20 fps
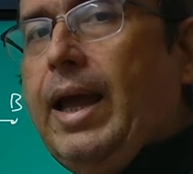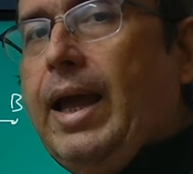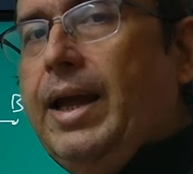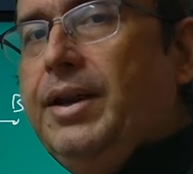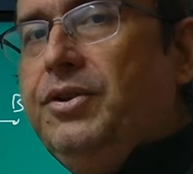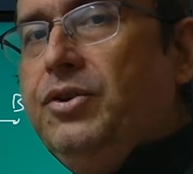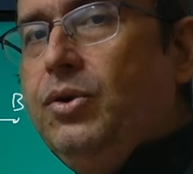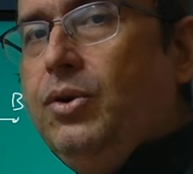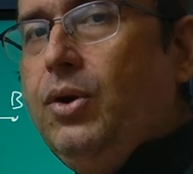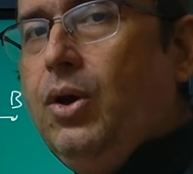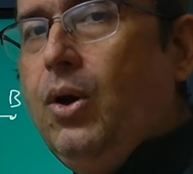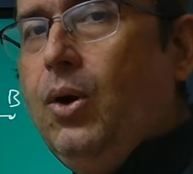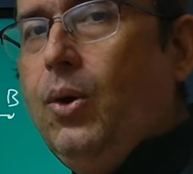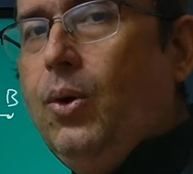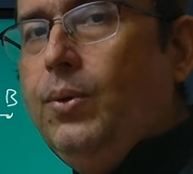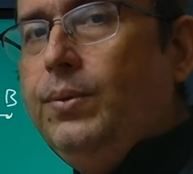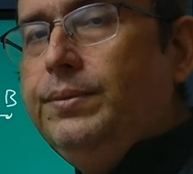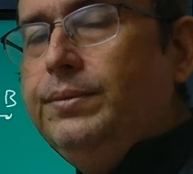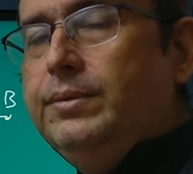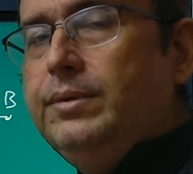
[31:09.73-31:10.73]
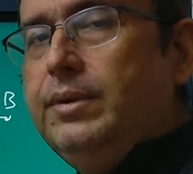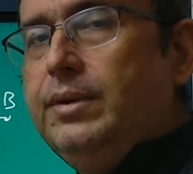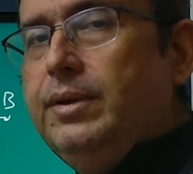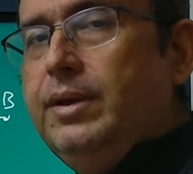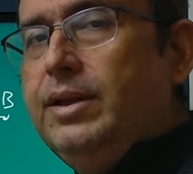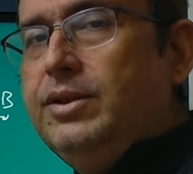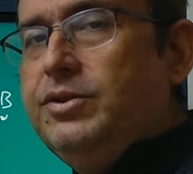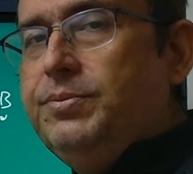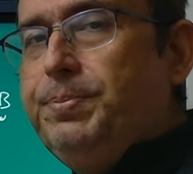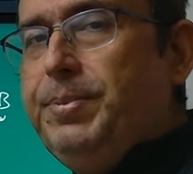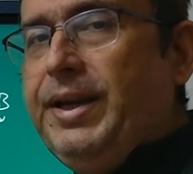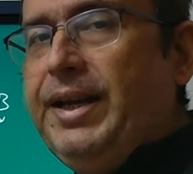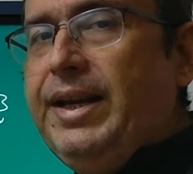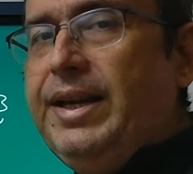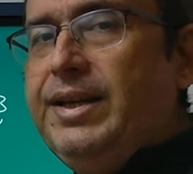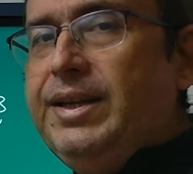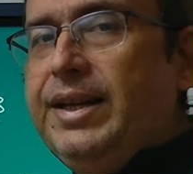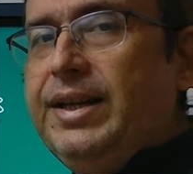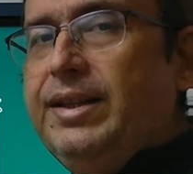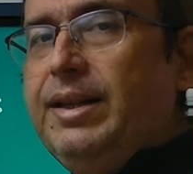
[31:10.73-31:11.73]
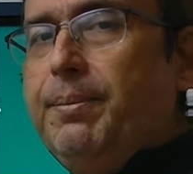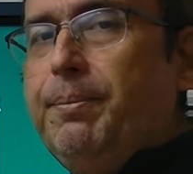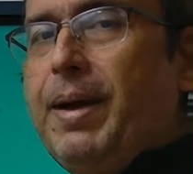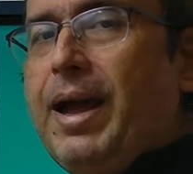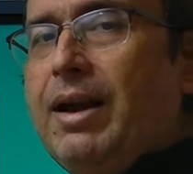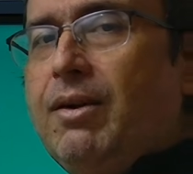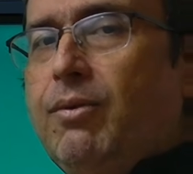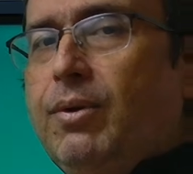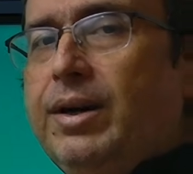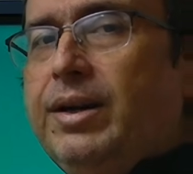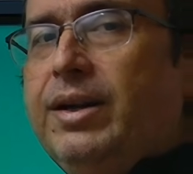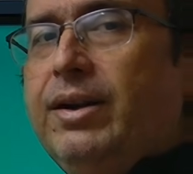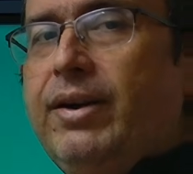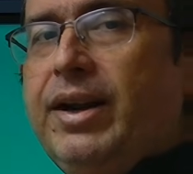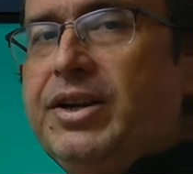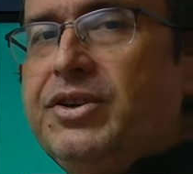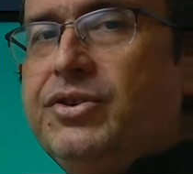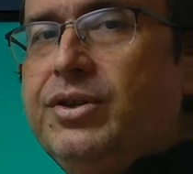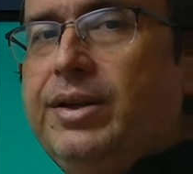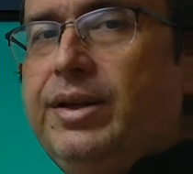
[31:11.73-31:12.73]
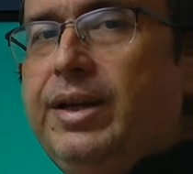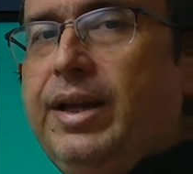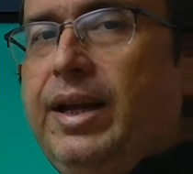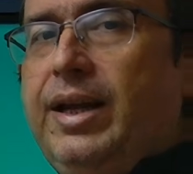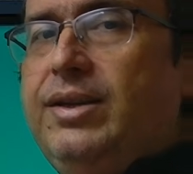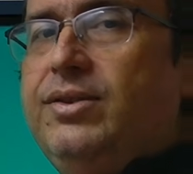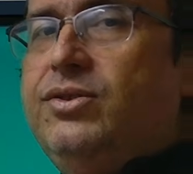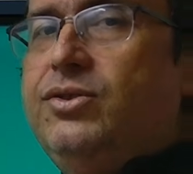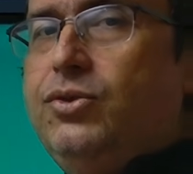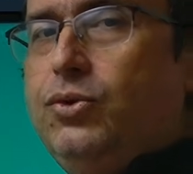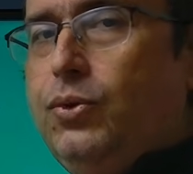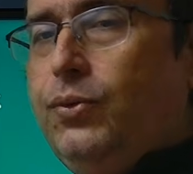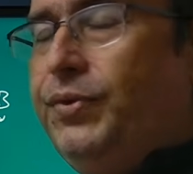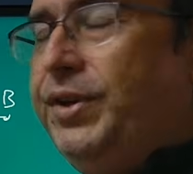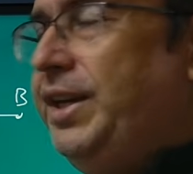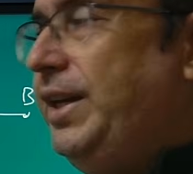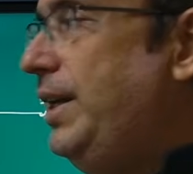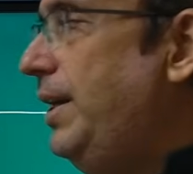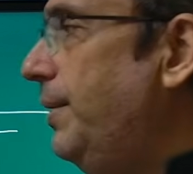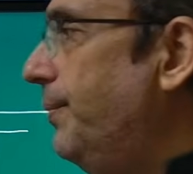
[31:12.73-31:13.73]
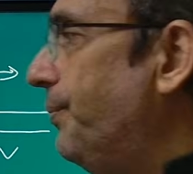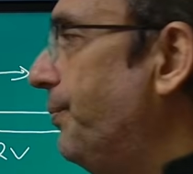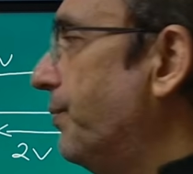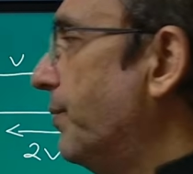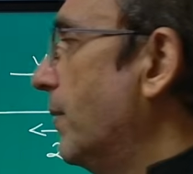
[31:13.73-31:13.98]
And you know the speed in the backward direction is 2v,